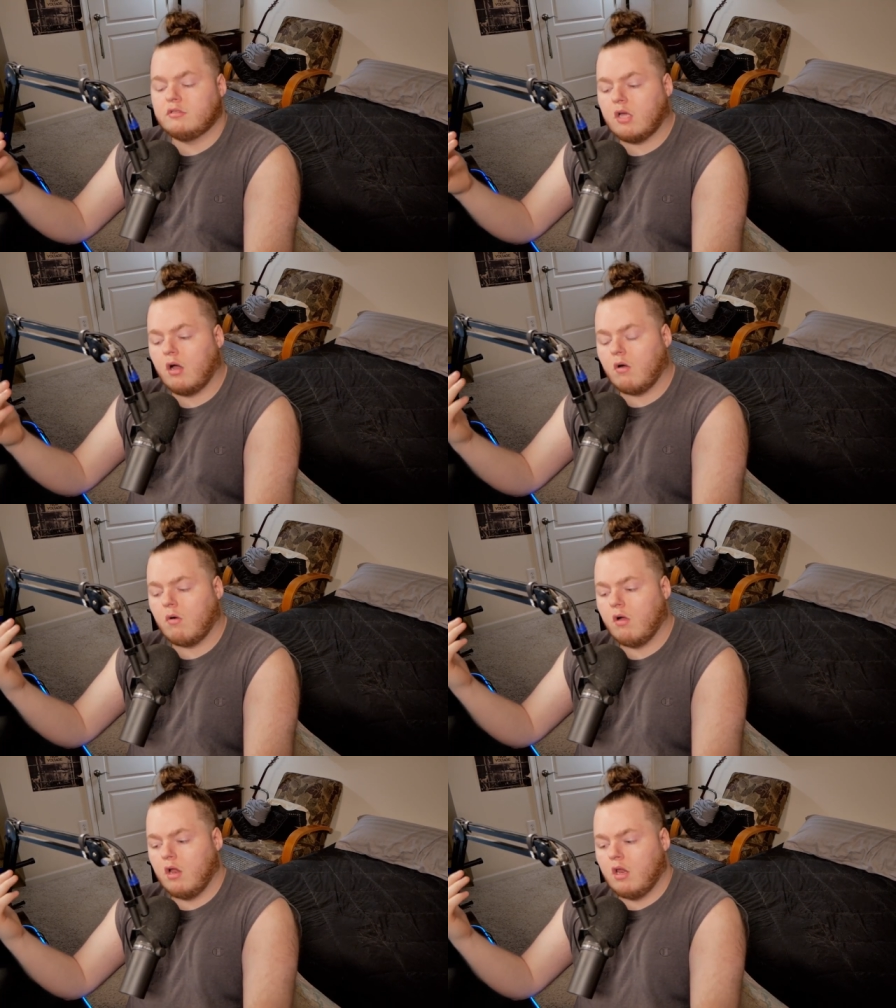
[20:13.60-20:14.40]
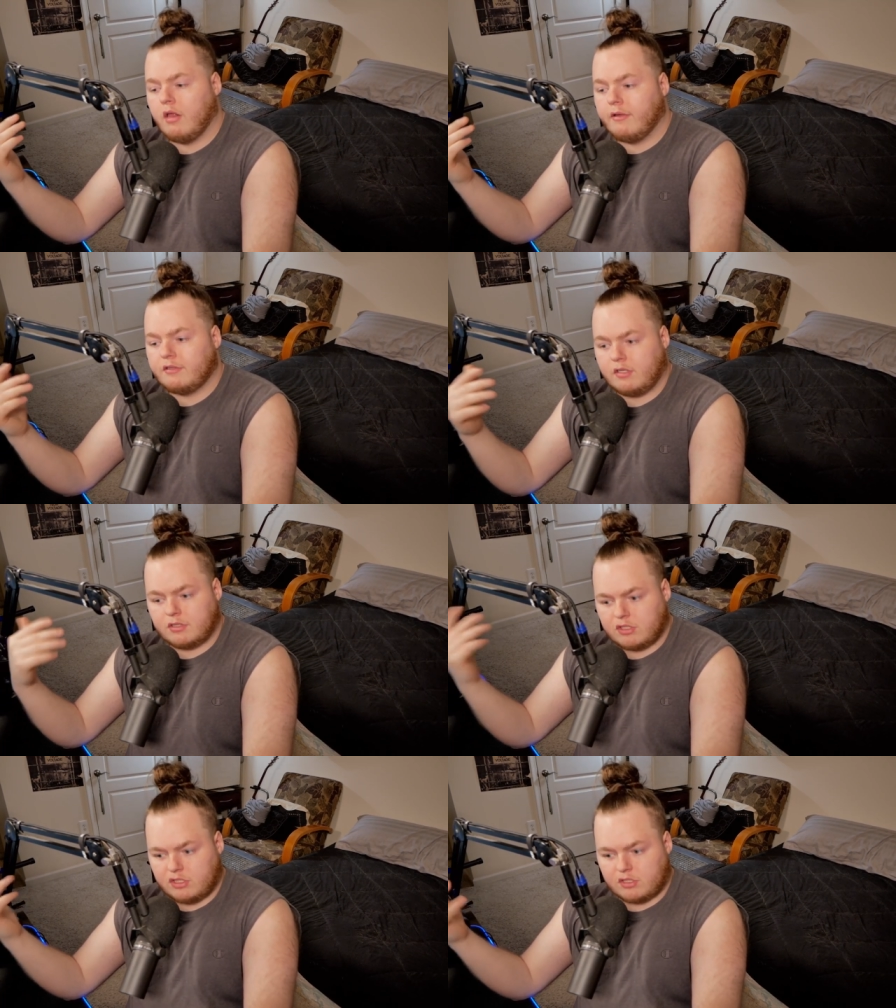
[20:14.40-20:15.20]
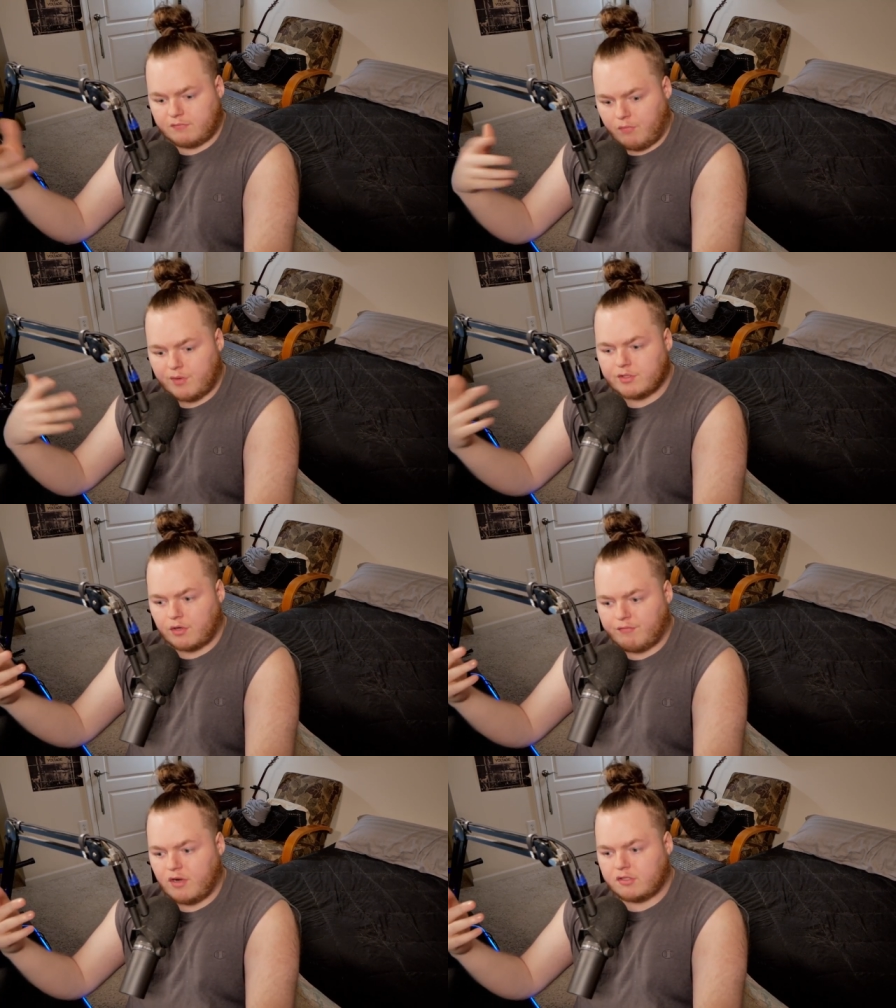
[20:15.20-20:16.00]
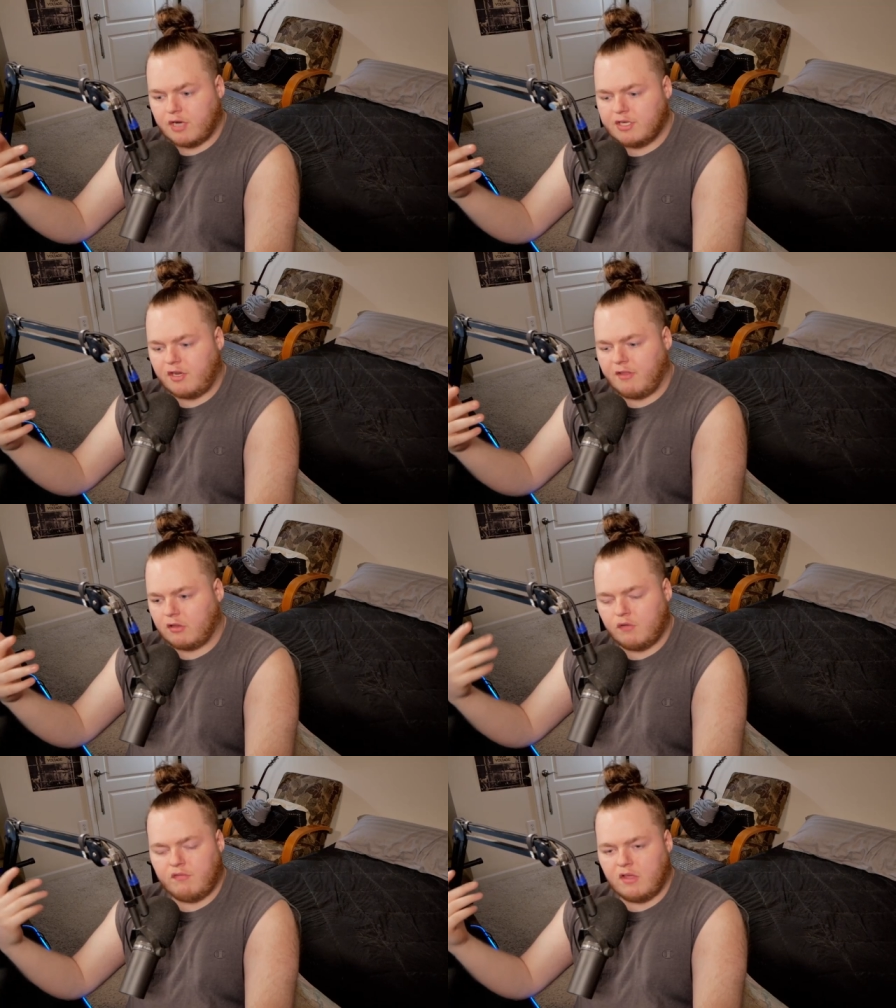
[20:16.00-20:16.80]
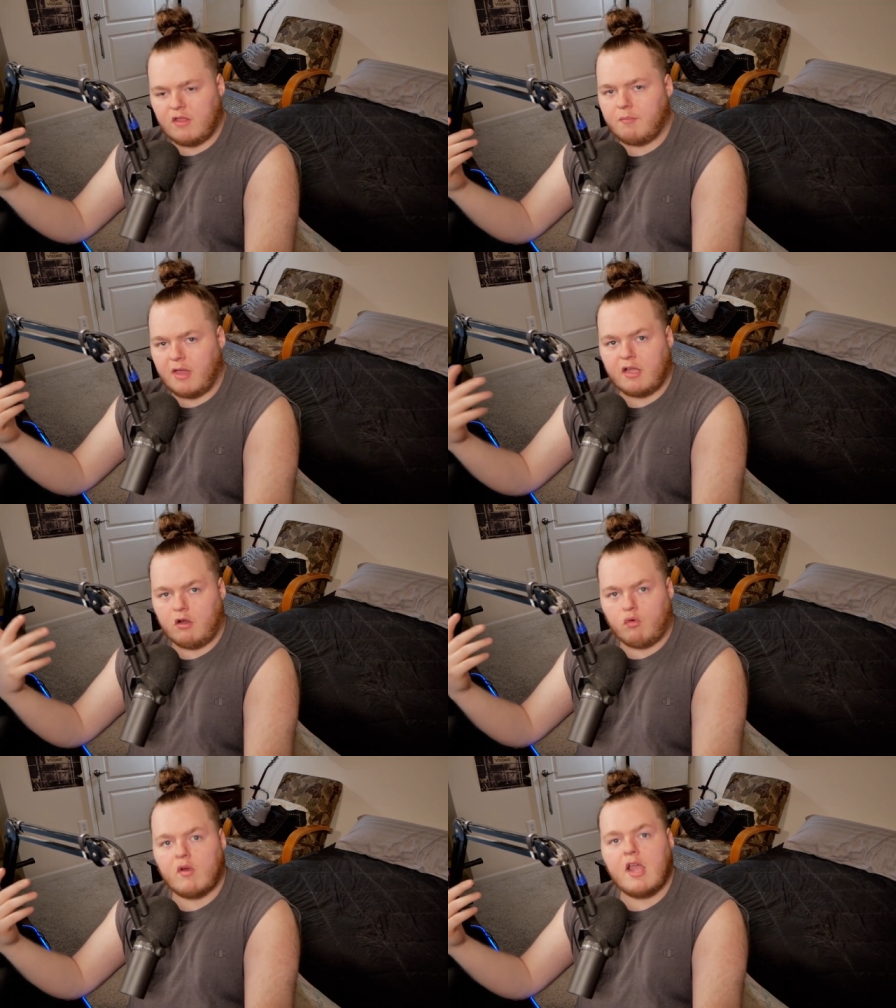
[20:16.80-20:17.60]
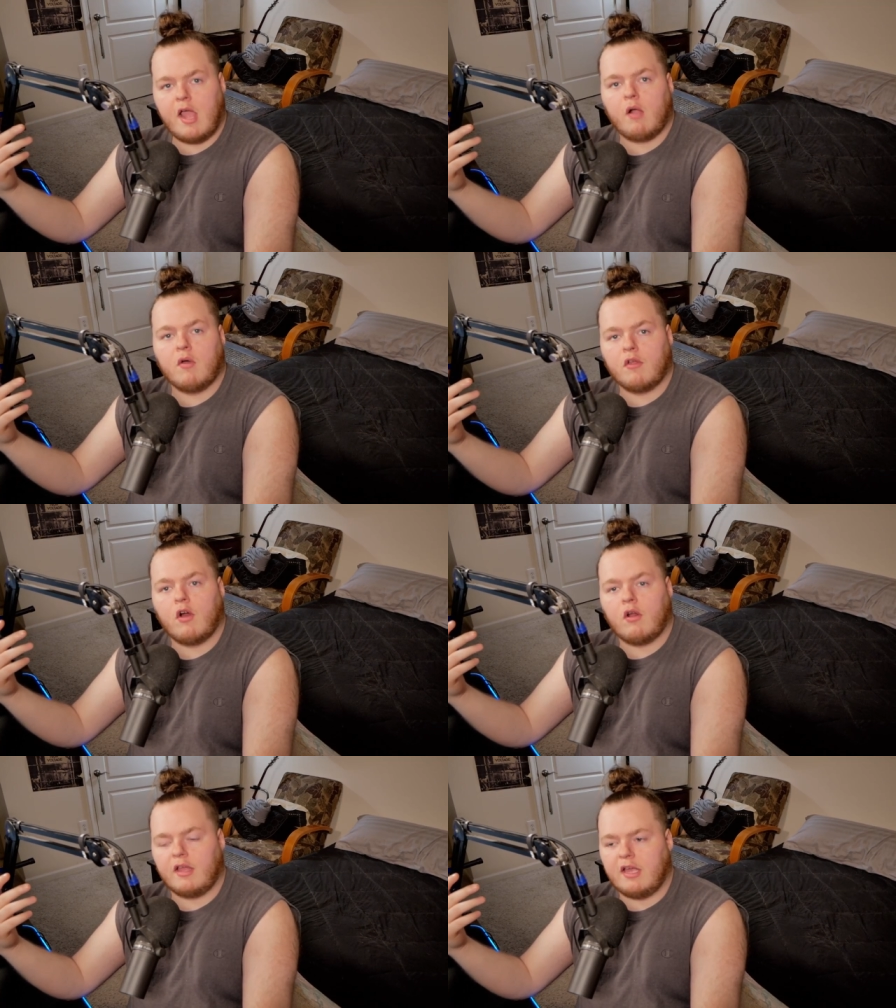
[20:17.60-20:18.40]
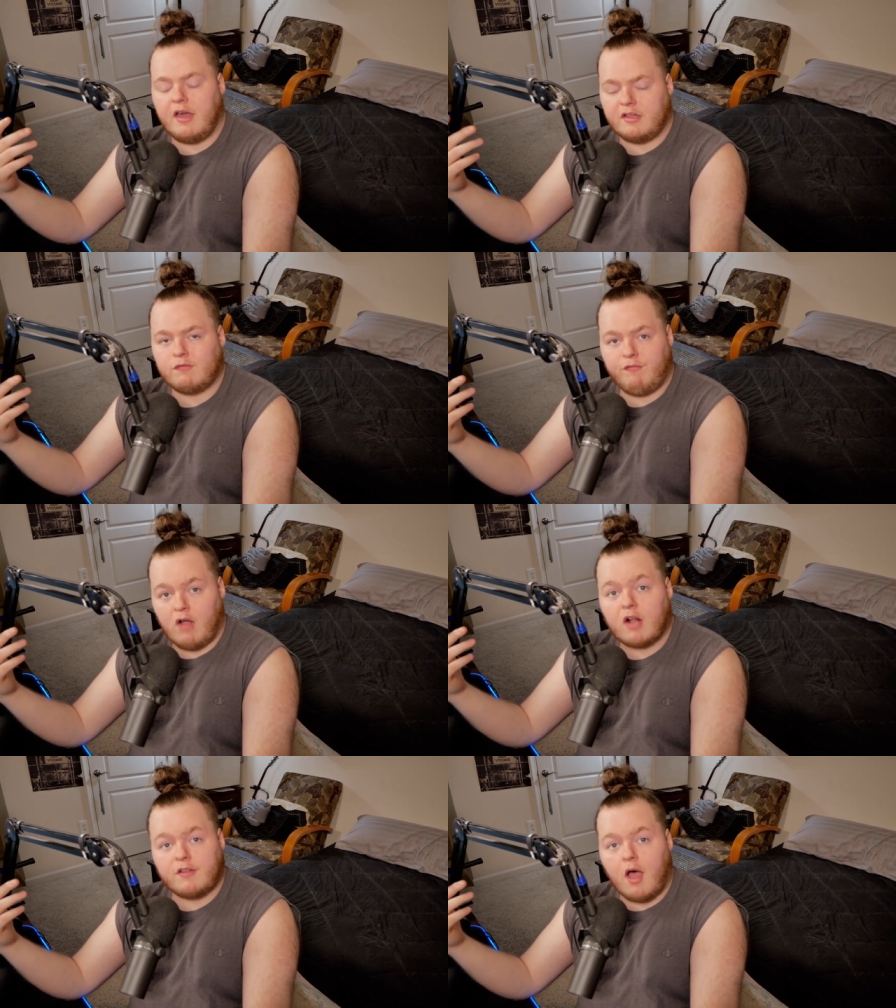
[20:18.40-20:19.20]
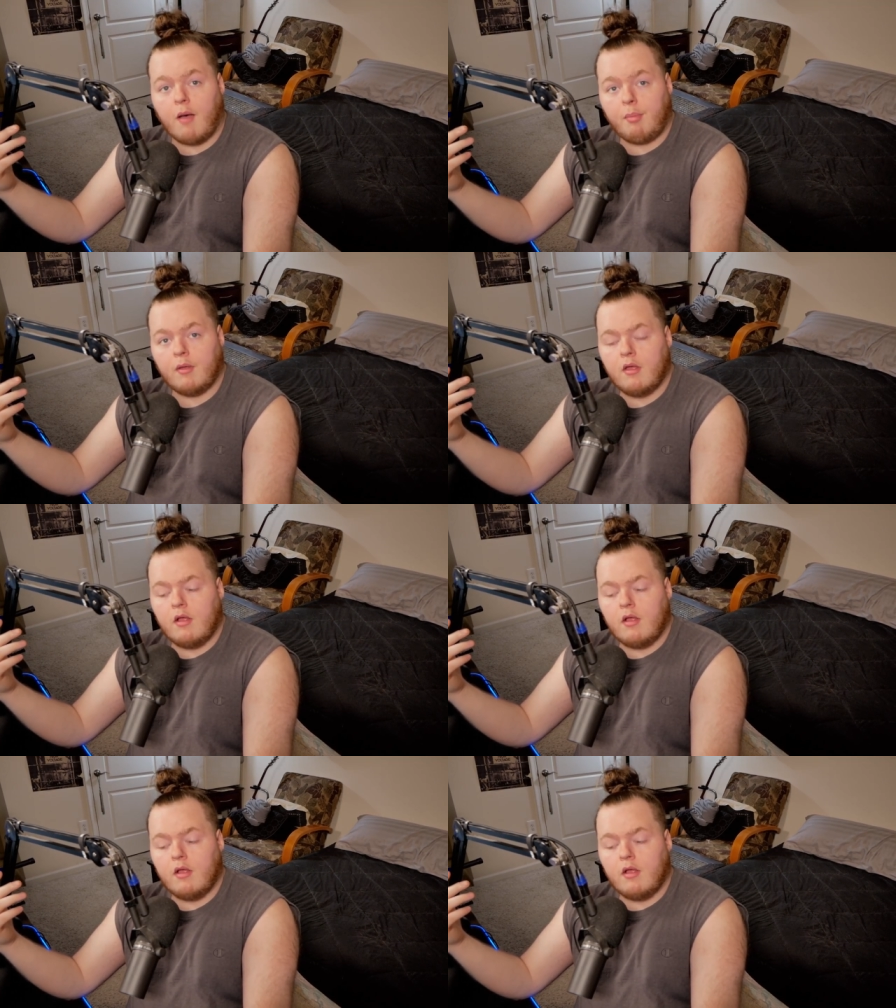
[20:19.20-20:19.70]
So, you know, she's just voicing her frustration, and then Luffy and them like agreeing with her. Like, yeah, that's fucked up.